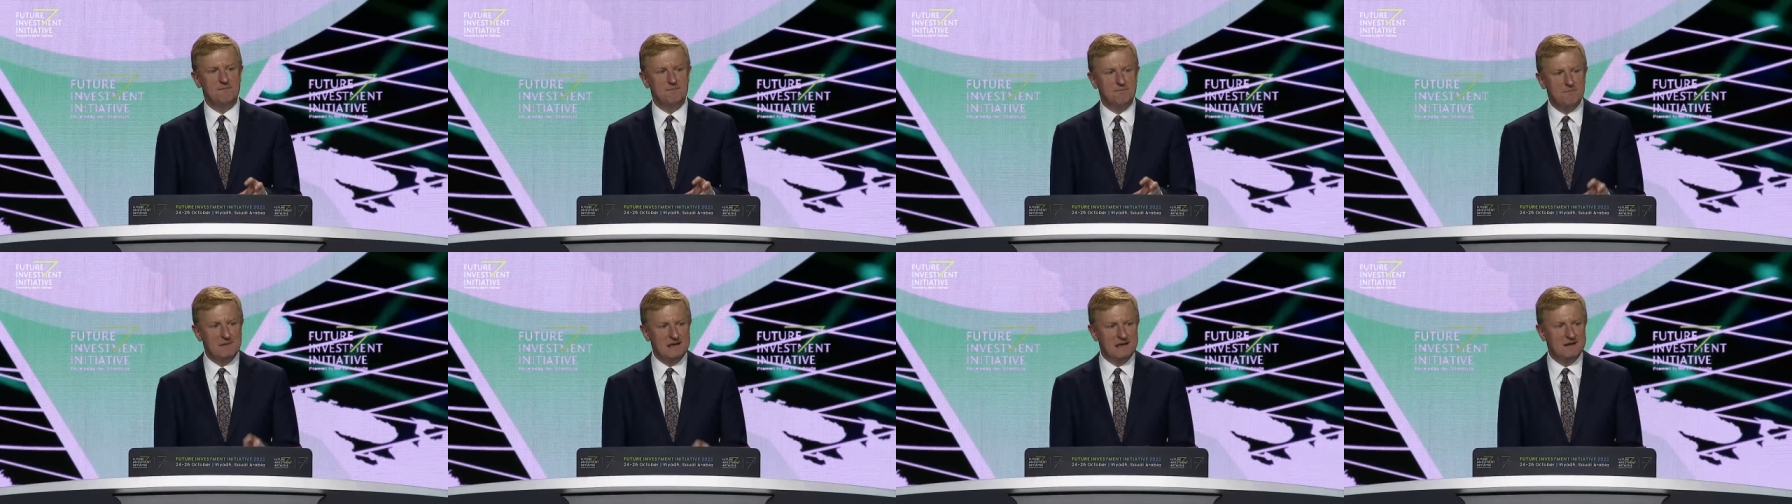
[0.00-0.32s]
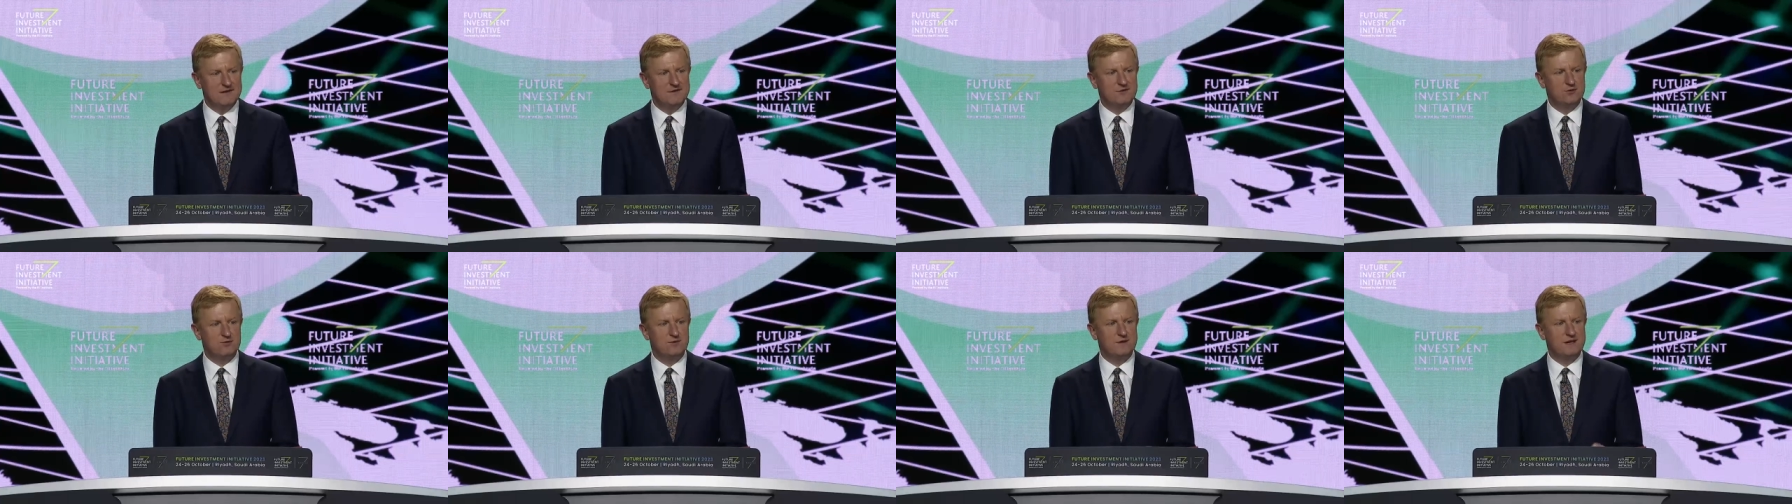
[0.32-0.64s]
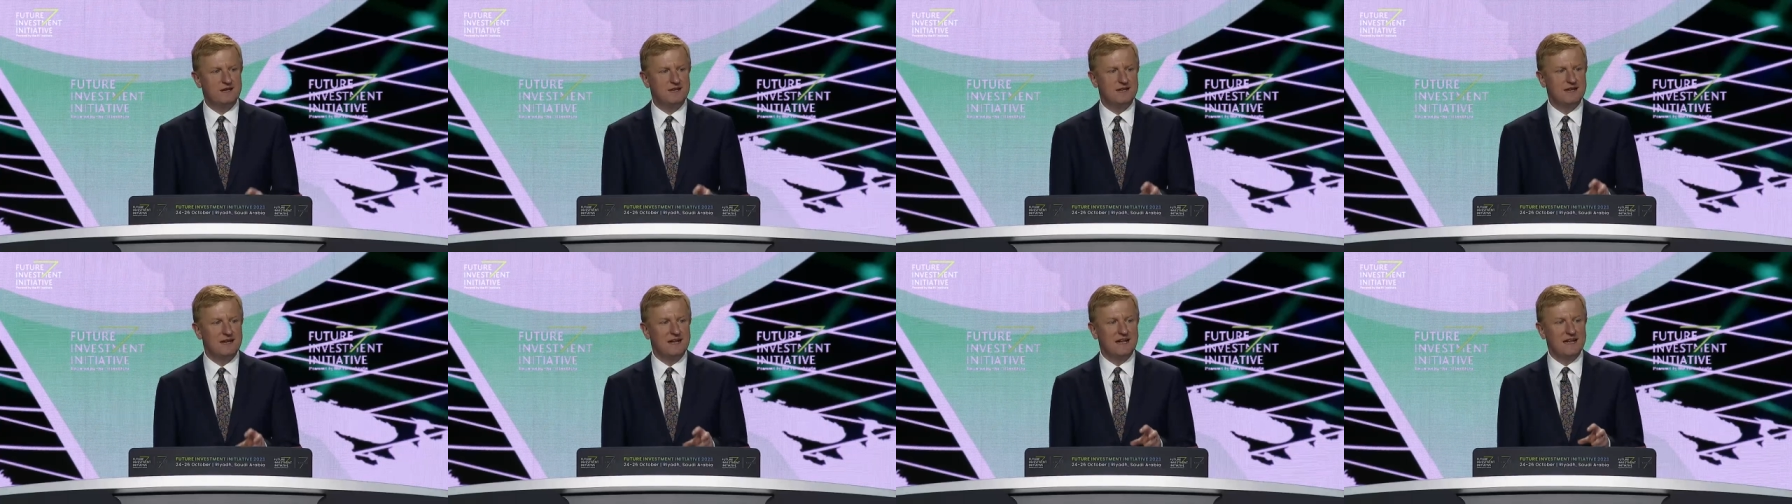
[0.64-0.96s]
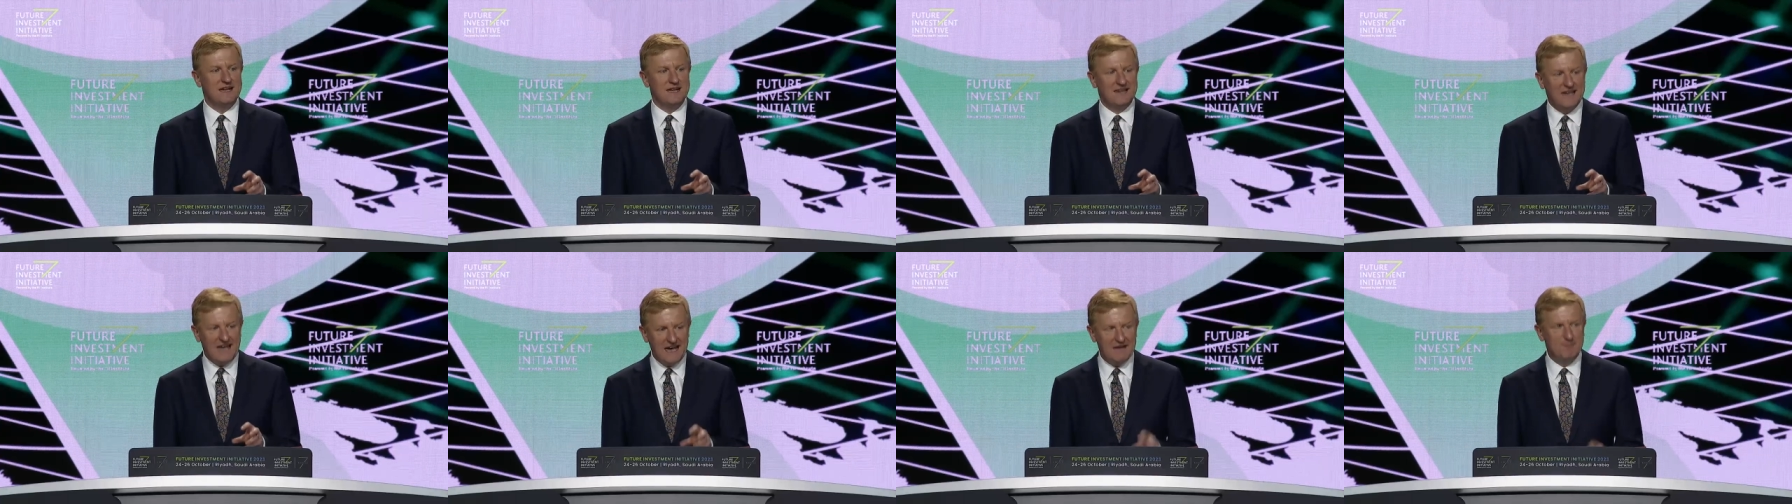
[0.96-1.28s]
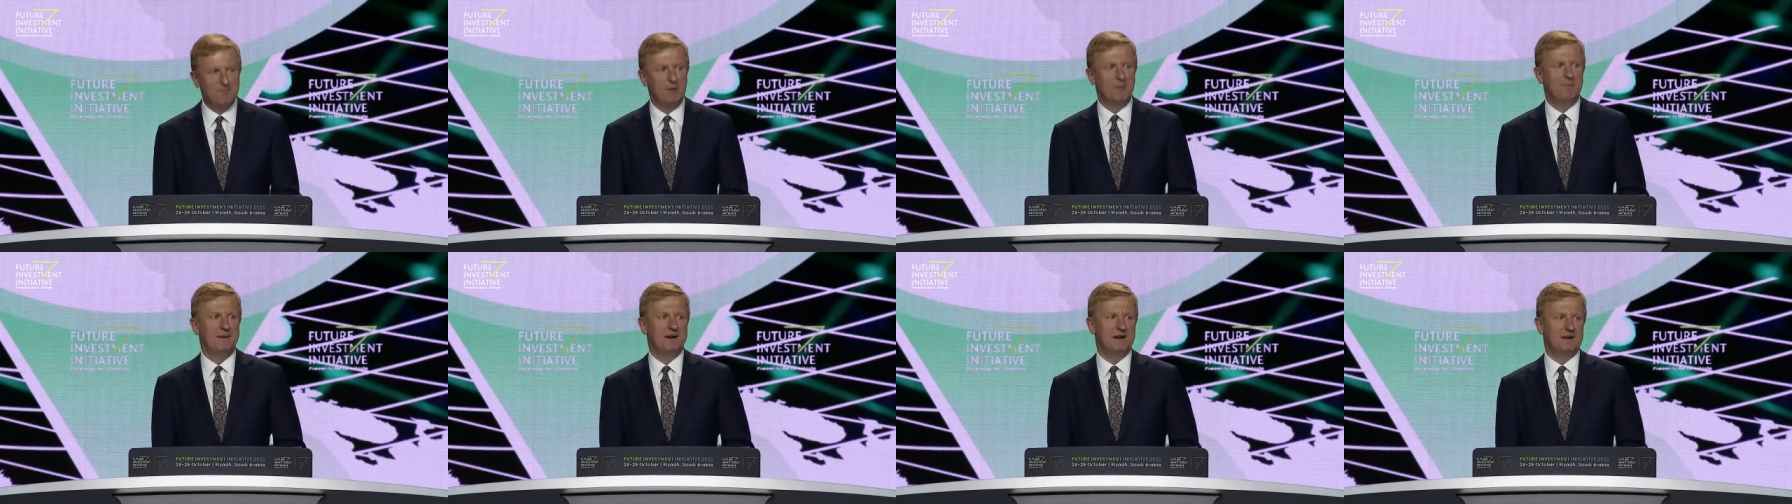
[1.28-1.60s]
military
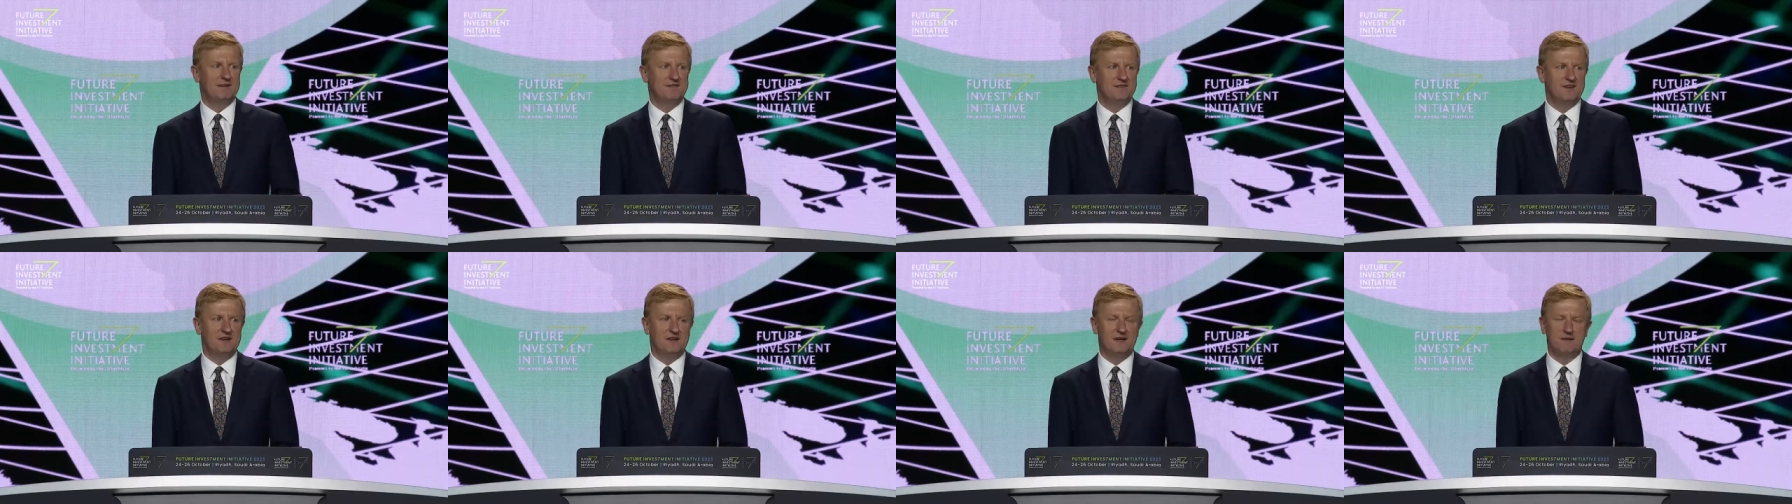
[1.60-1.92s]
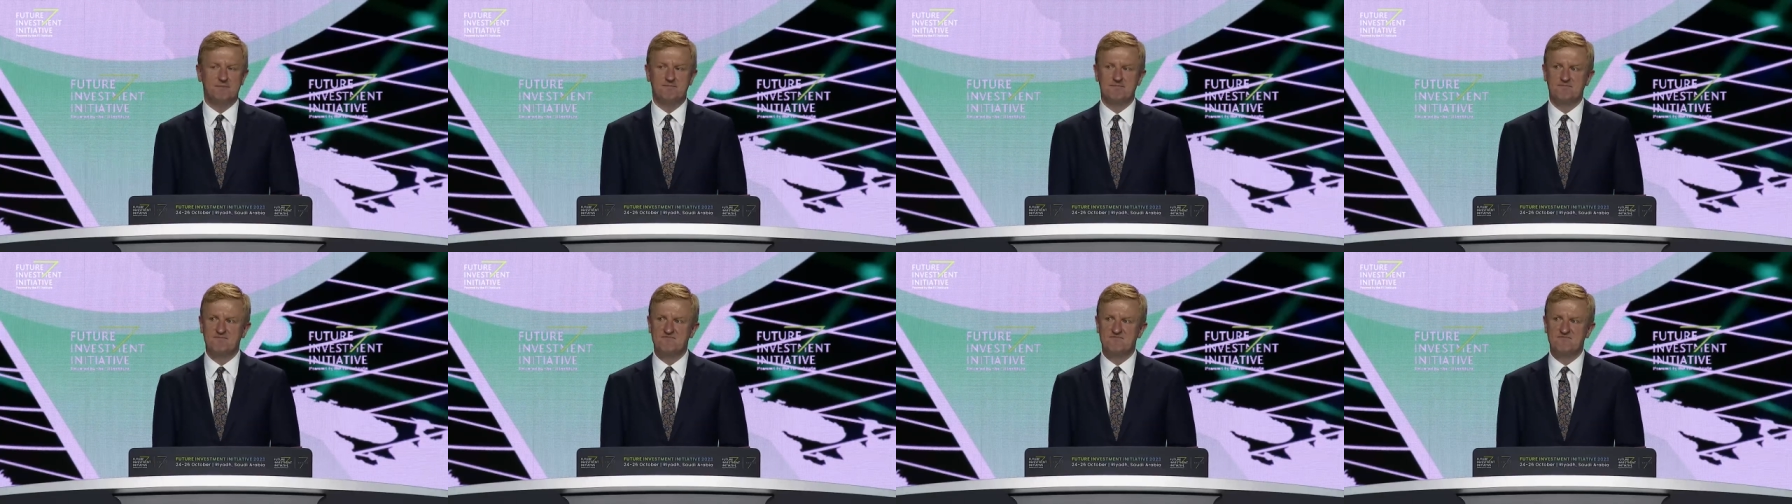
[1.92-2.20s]
capability.